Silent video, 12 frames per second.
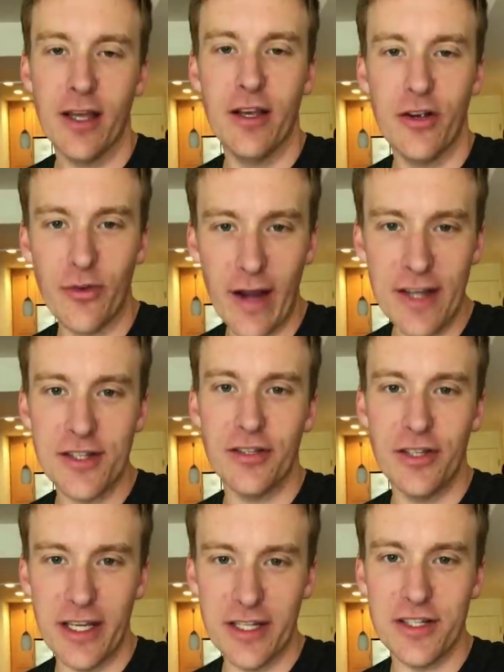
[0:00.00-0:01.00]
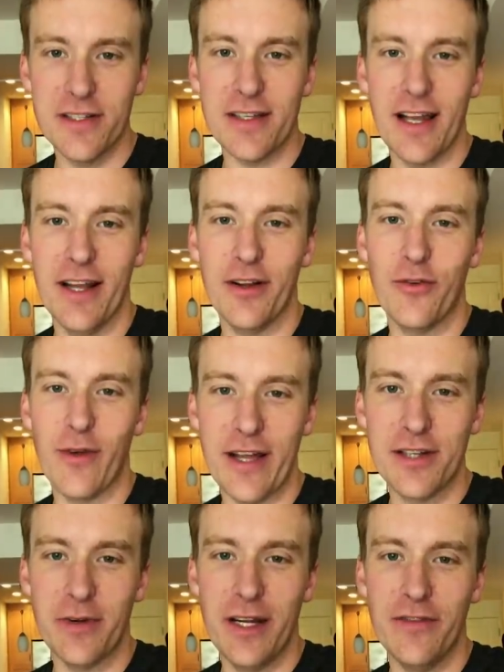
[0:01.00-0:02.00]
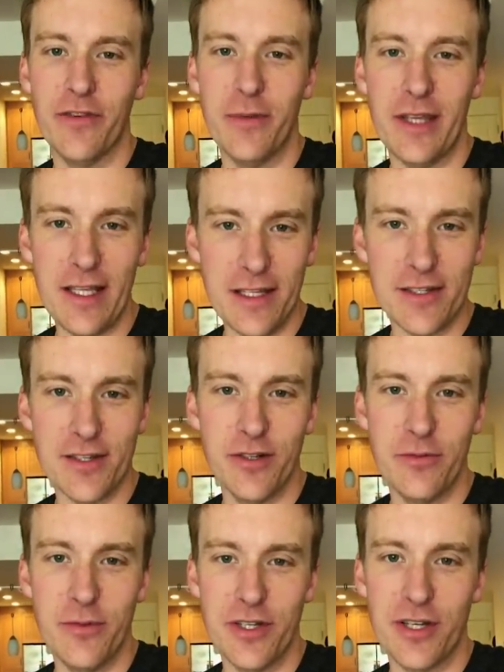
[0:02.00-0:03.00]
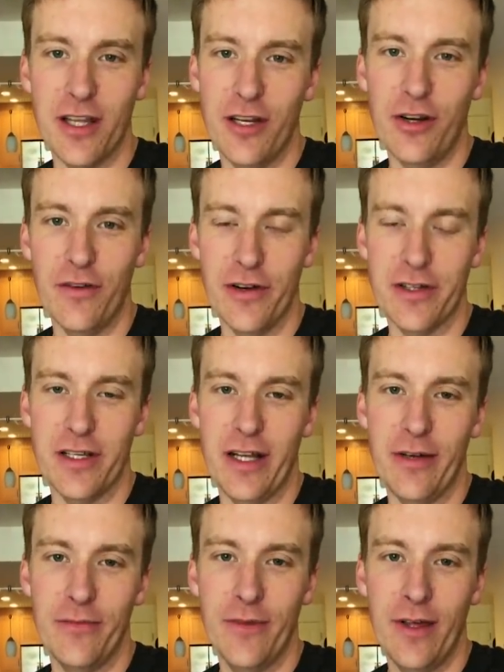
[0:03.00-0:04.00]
Congratulations on graduating from Eastern Michigan University.